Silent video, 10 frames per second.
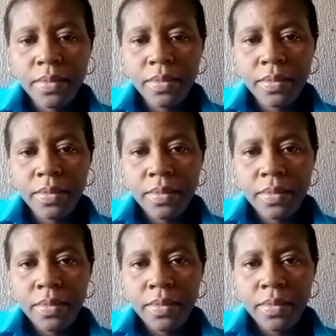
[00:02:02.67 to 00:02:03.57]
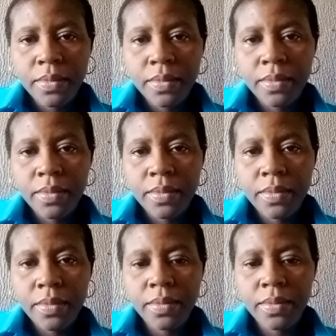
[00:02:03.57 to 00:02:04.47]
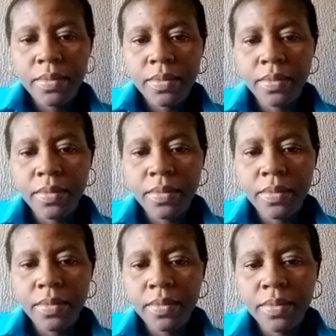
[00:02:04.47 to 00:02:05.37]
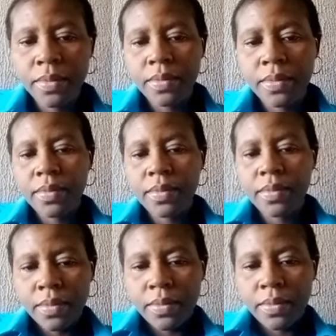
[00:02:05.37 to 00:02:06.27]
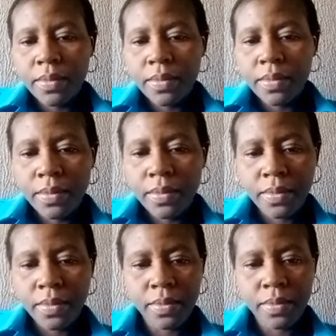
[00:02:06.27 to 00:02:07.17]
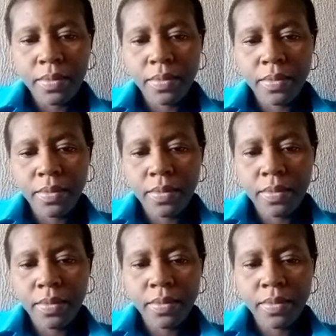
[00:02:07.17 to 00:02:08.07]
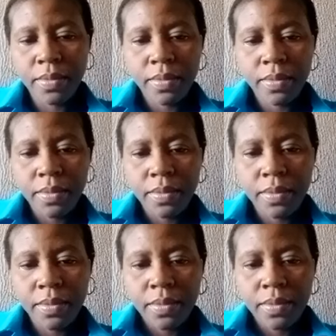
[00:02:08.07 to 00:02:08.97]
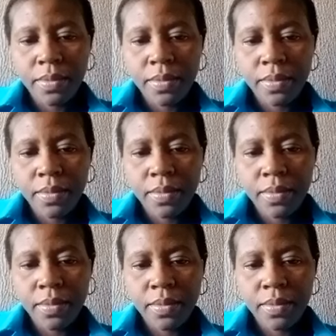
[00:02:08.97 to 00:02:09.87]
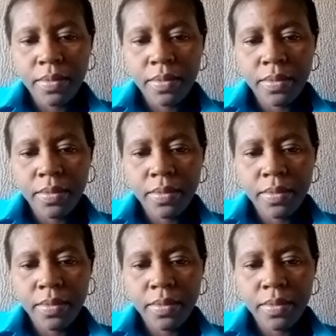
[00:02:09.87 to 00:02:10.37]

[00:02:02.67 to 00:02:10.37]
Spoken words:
[no speech]